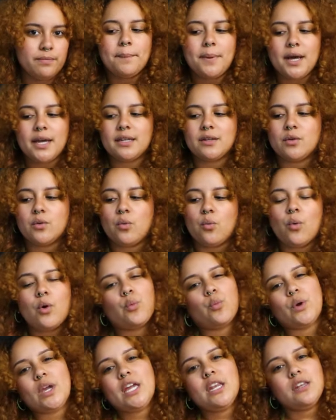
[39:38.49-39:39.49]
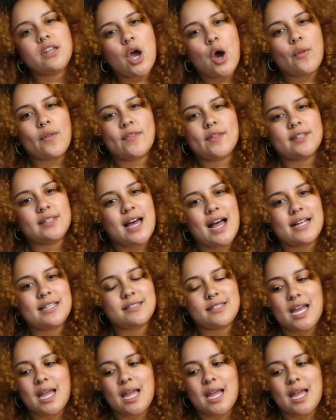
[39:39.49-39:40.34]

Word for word: But when we know that the last